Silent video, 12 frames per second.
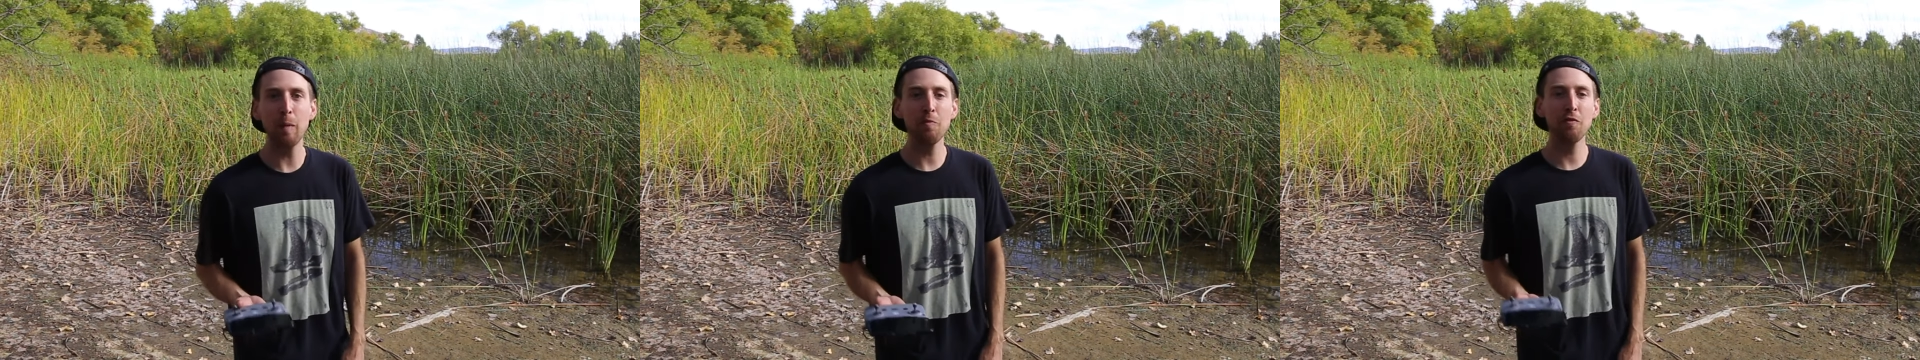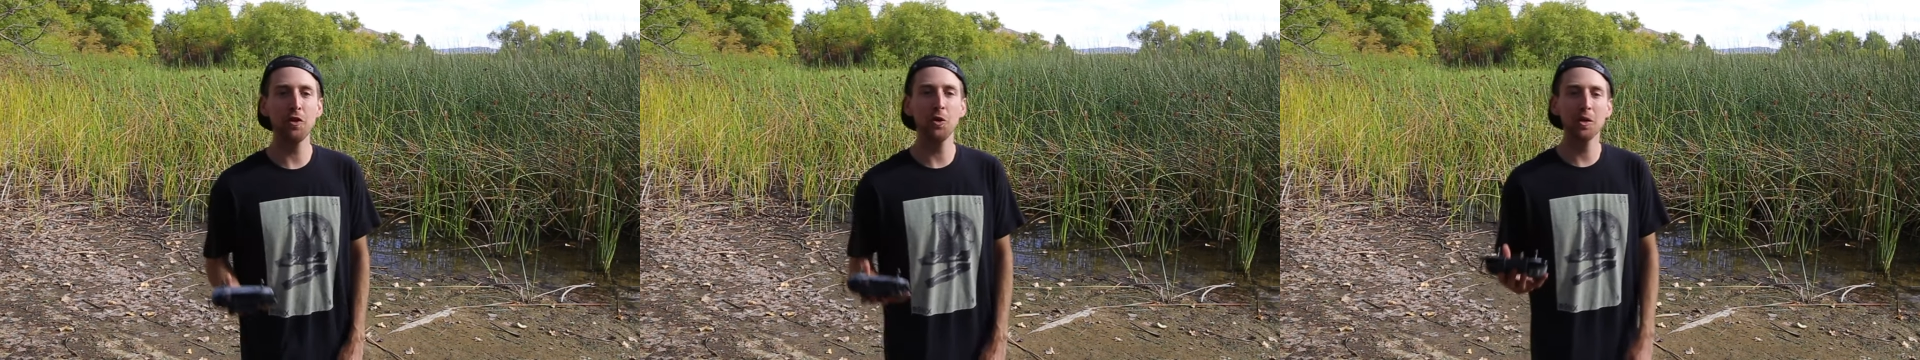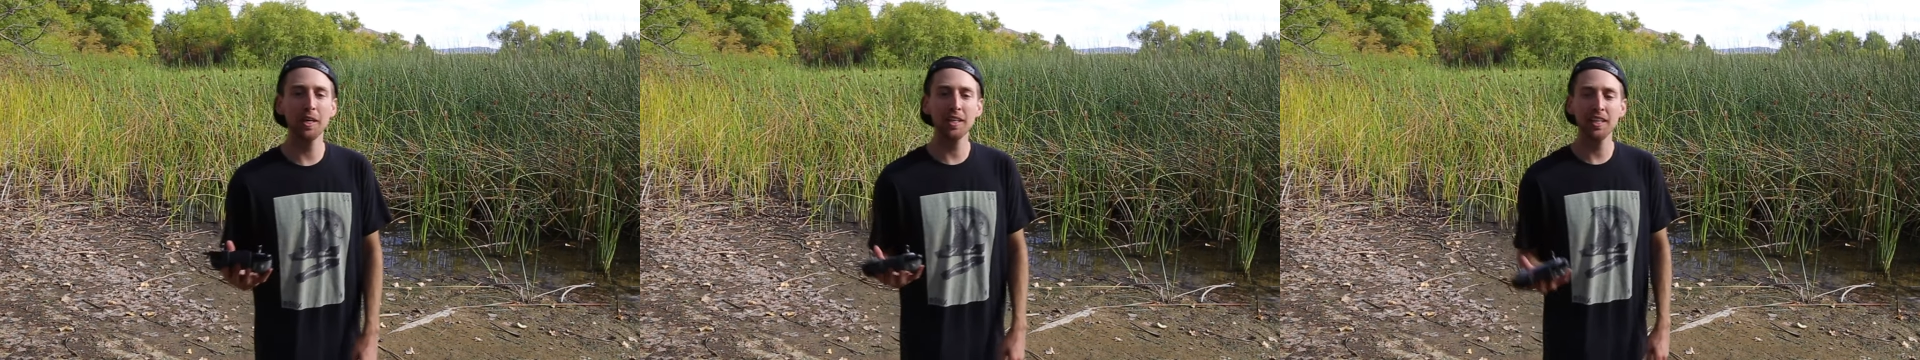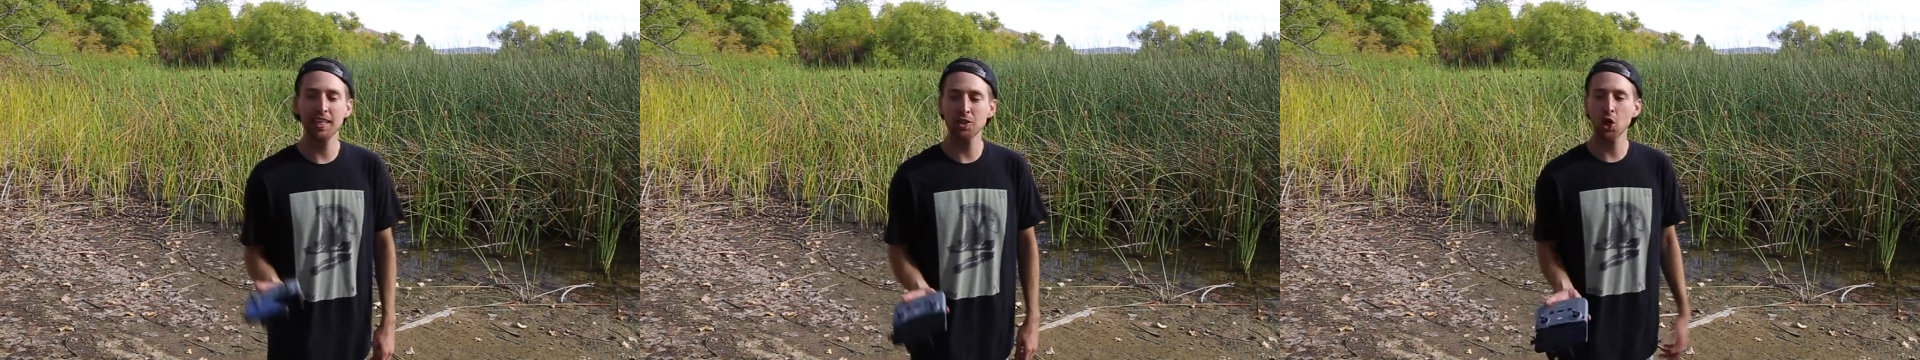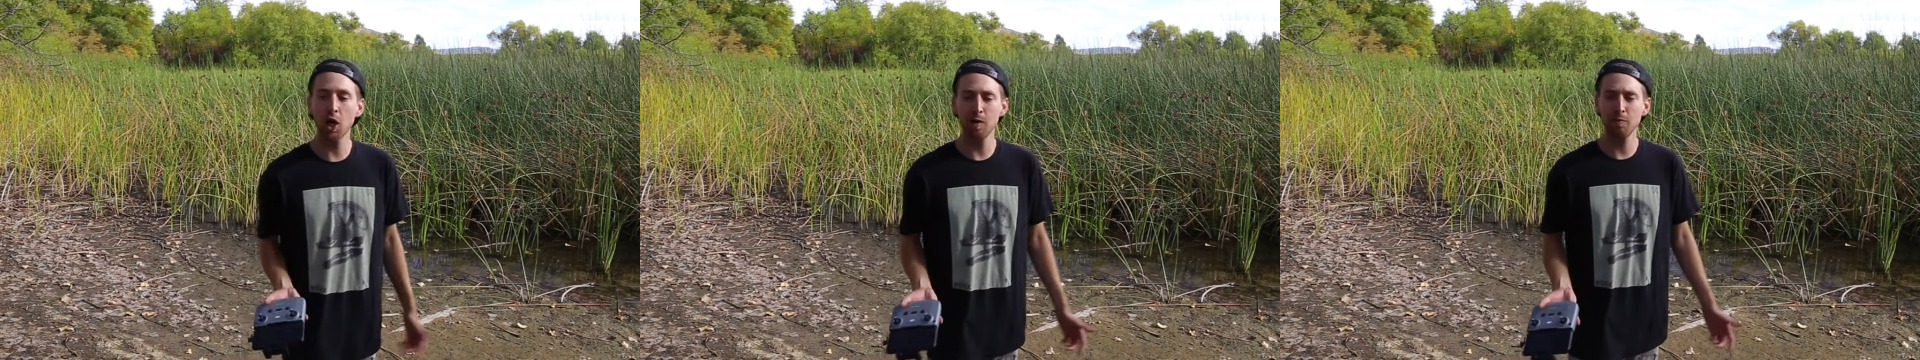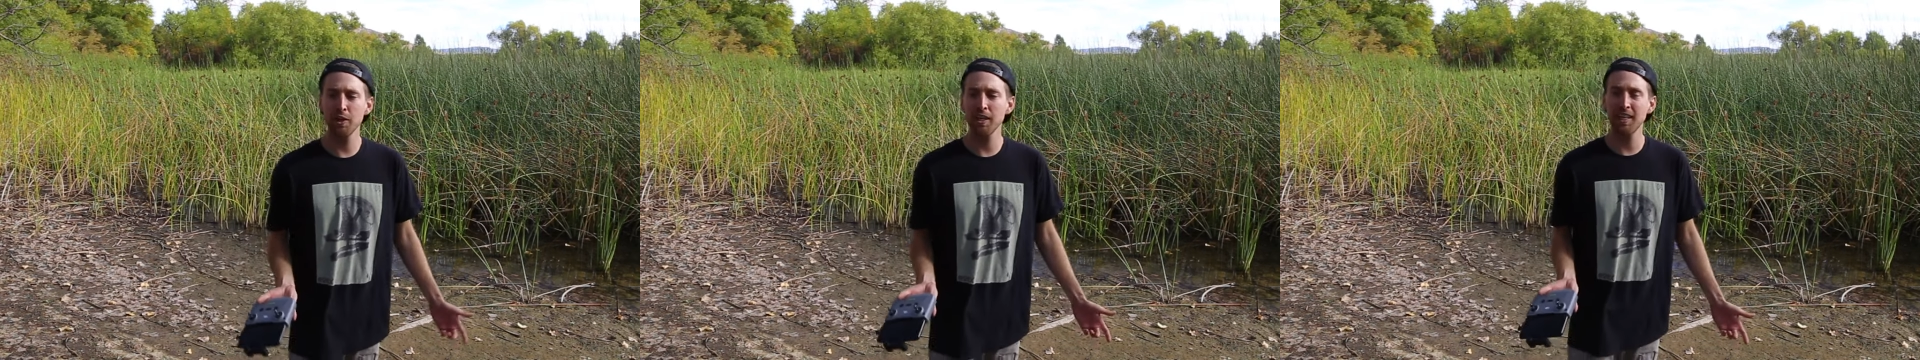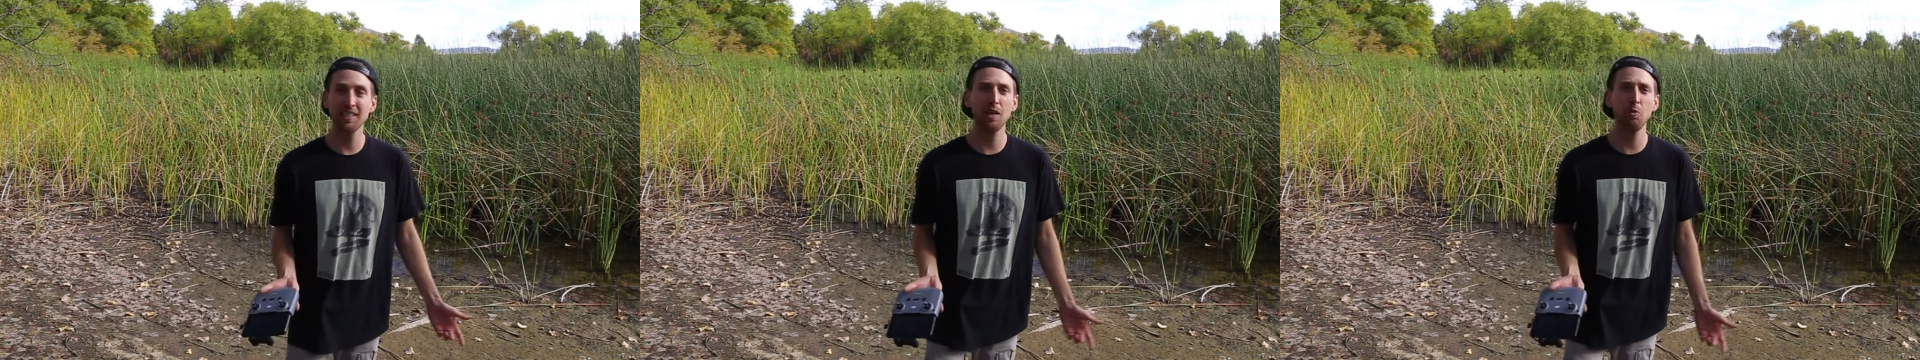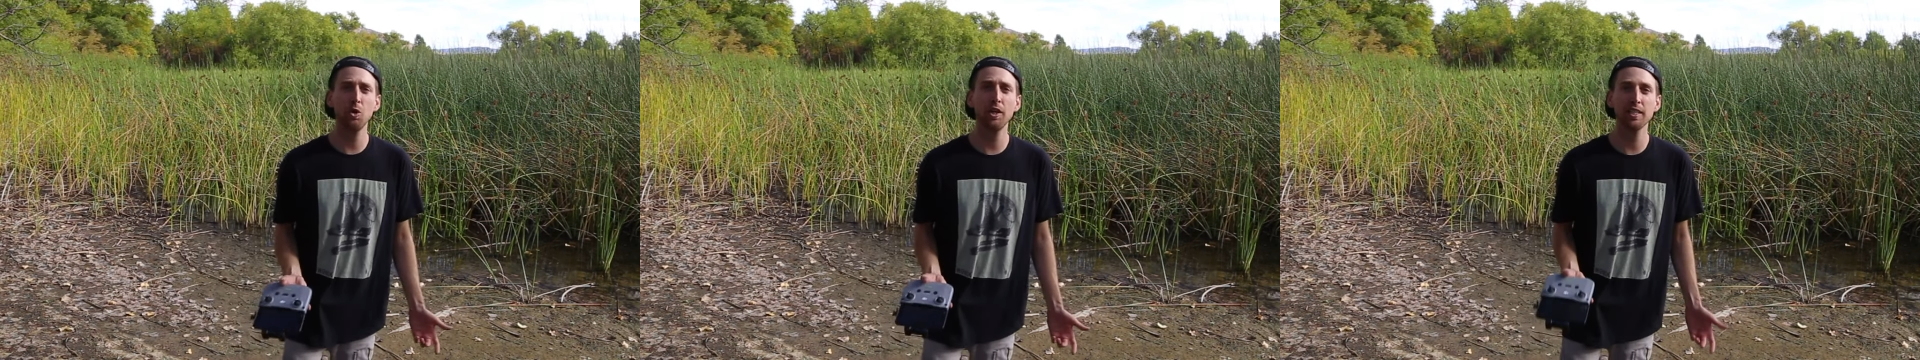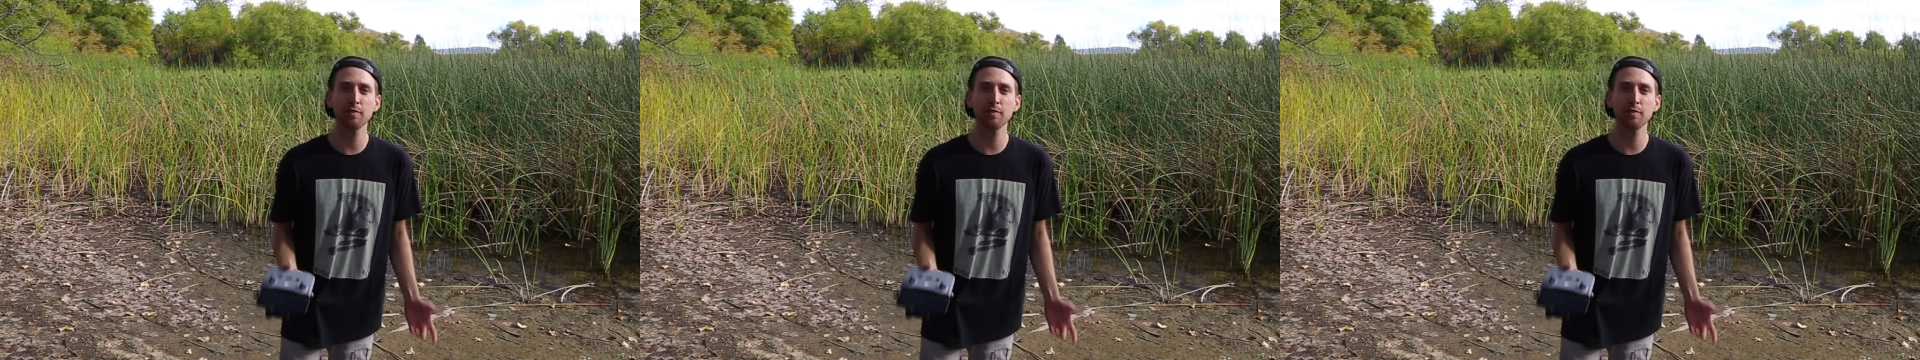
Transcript: I'm feeling as confident as I would